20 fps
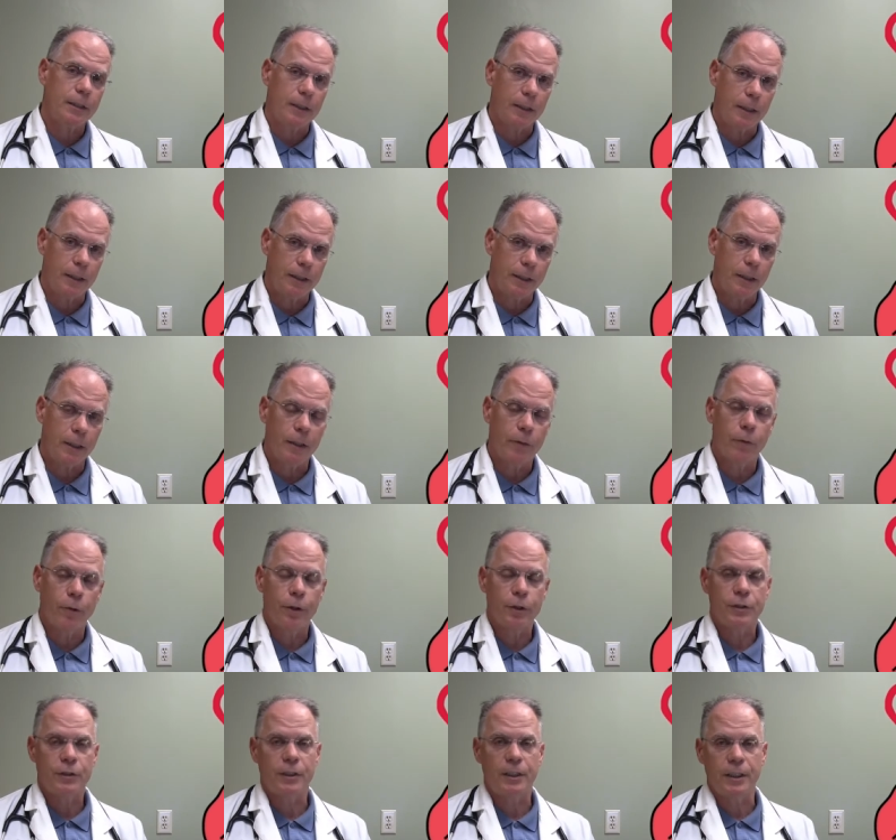can lead to liver
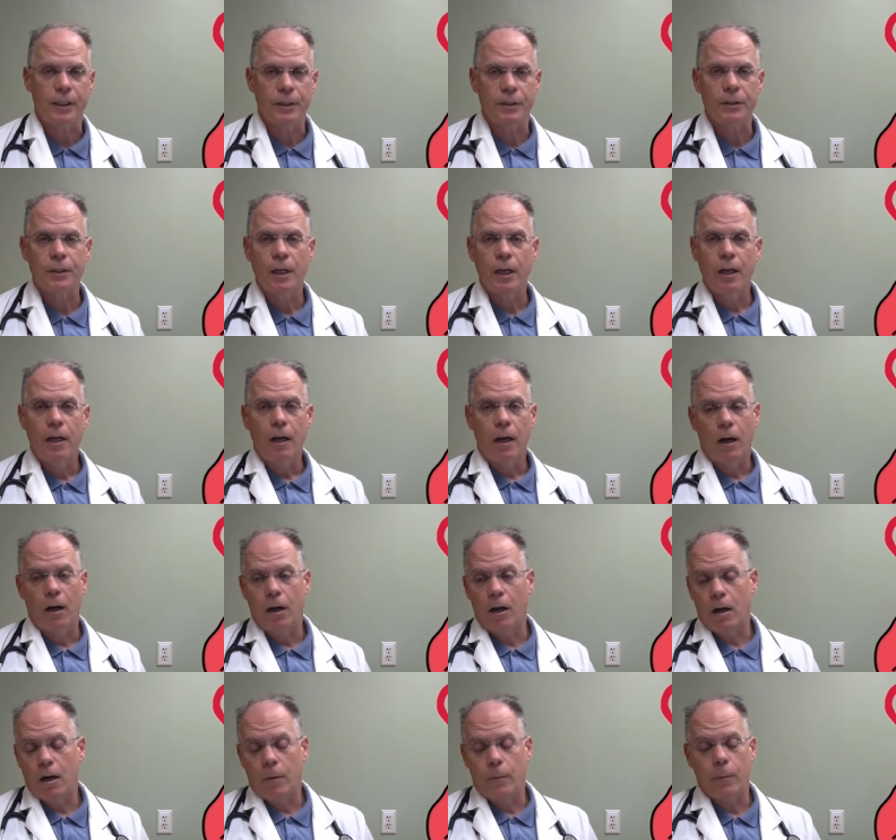disease,
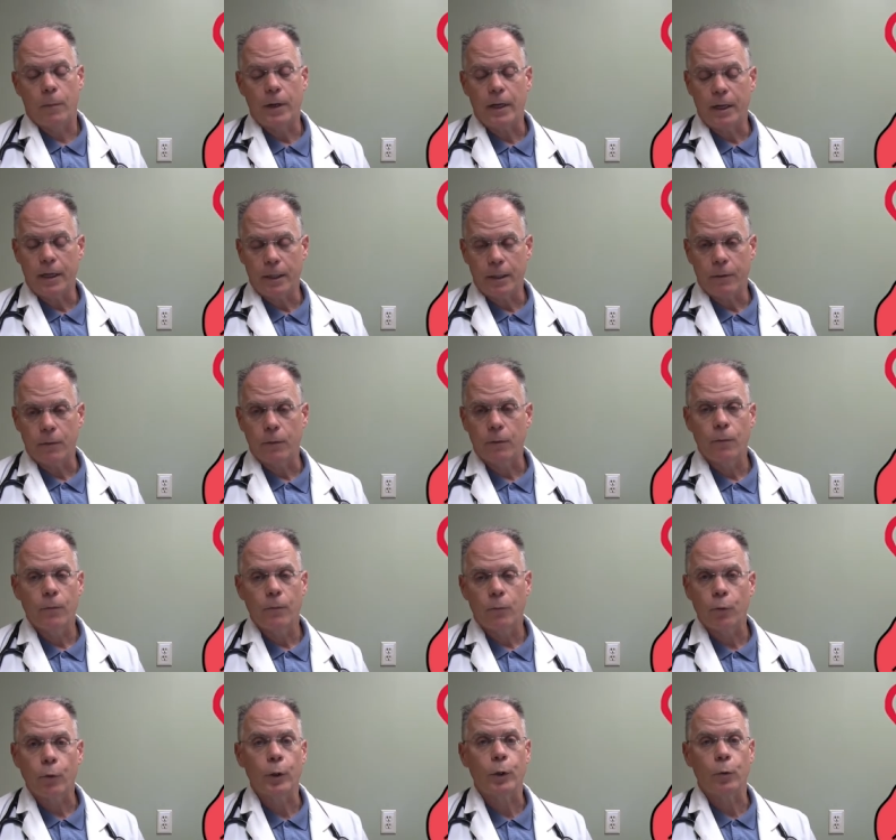um, and
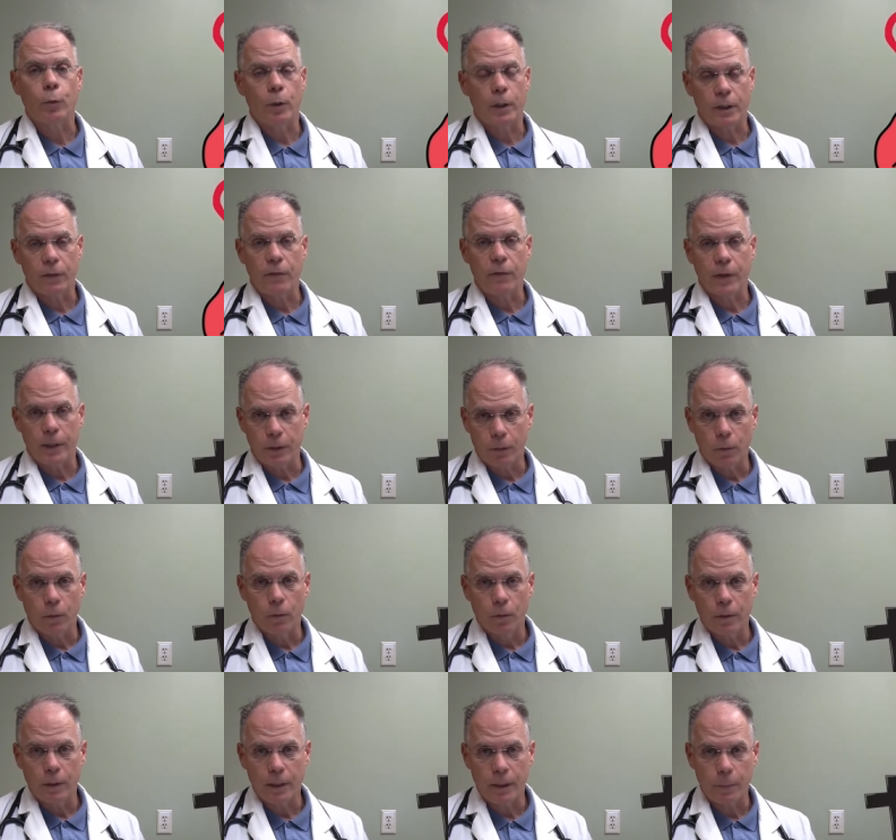frequently fatal
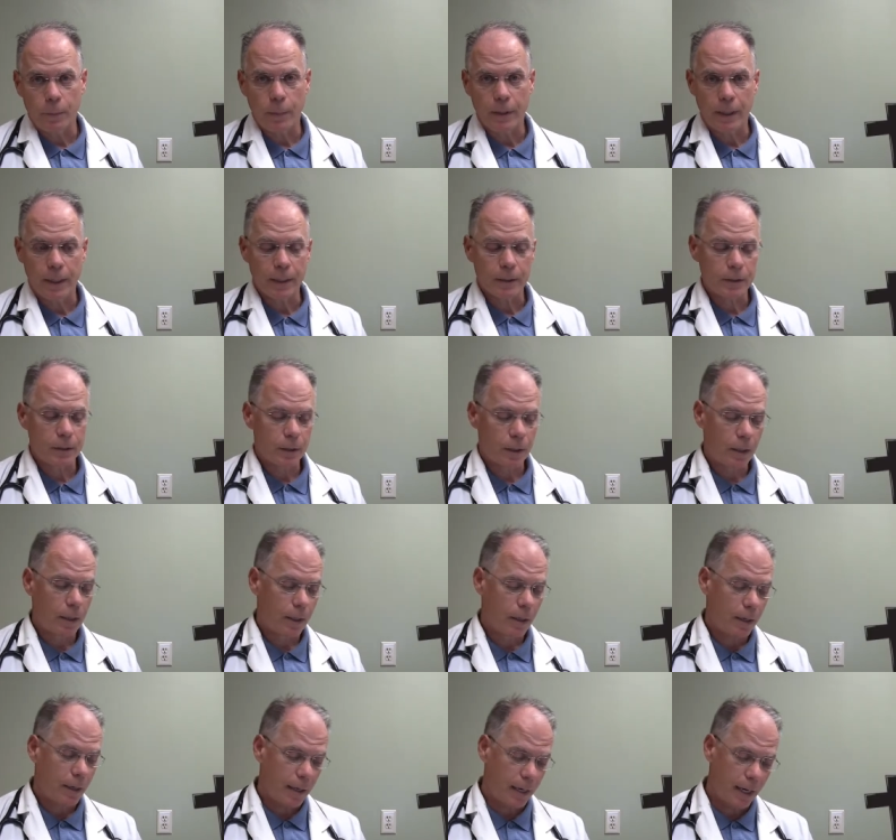in pets.
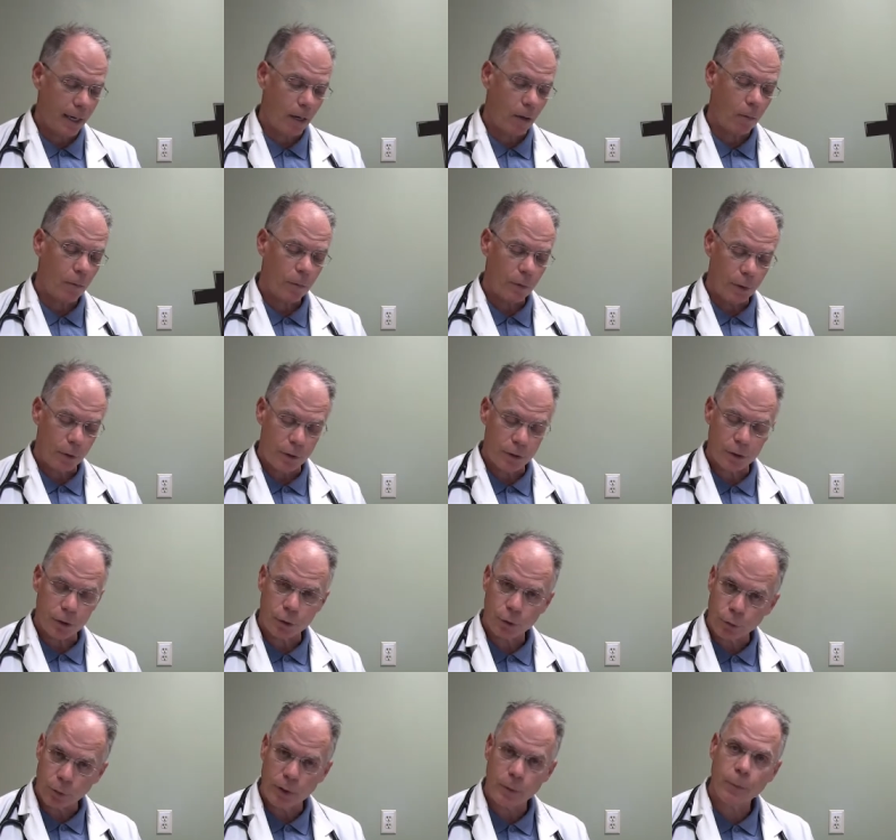Now, there is a
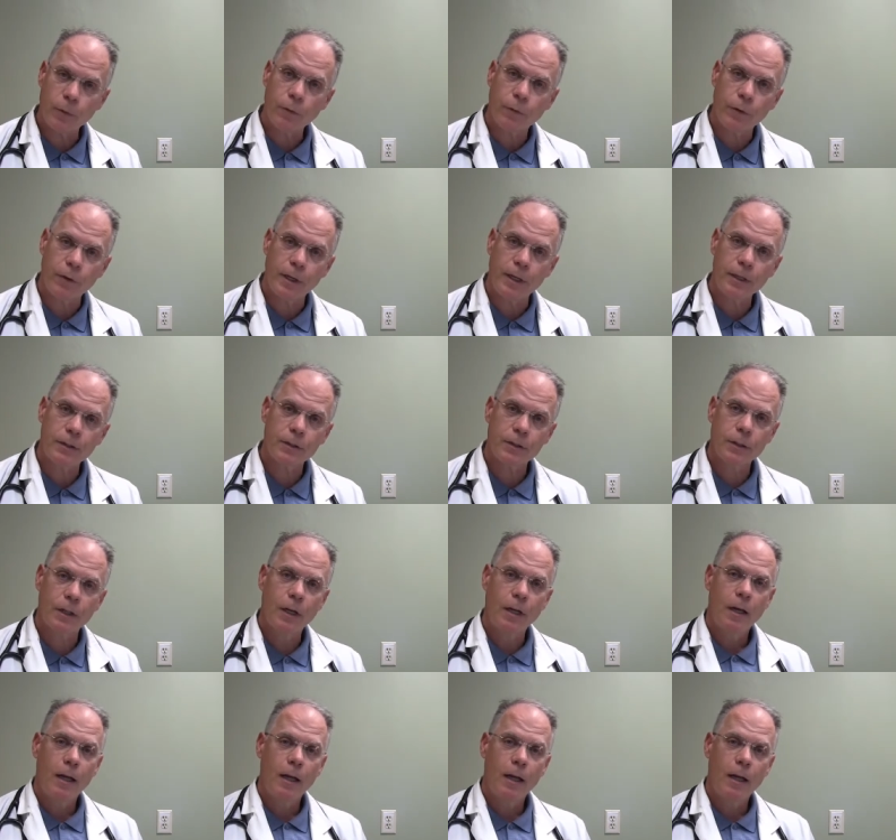treatment for this.